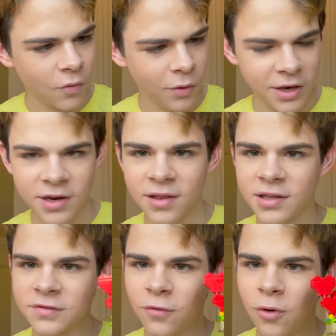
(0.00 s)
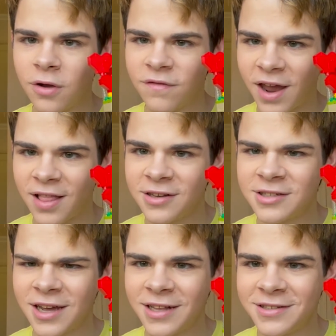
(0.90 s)
We did this for
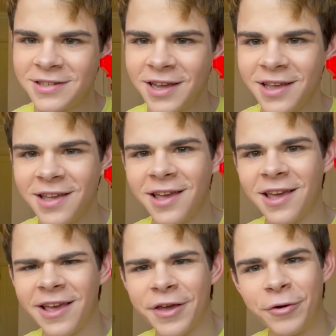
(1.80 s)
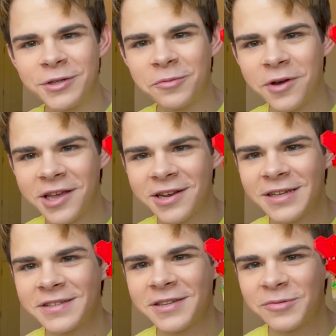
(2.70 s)
Valentine's Day. It was weird
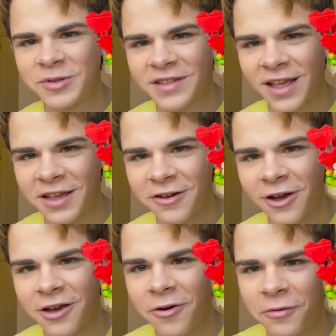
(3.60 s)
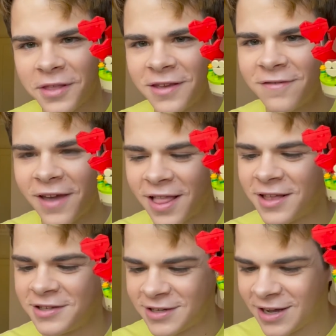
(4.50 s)
because this was like our only
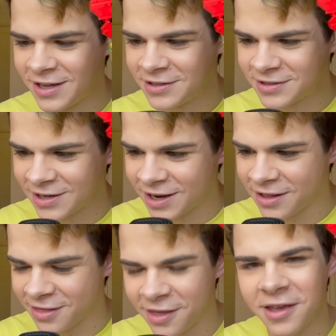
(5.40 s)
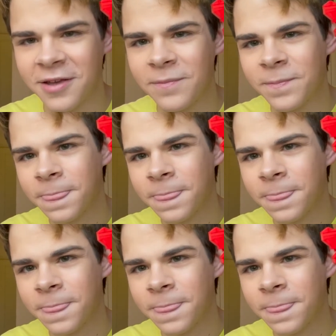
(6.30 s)
Valentine's Day thing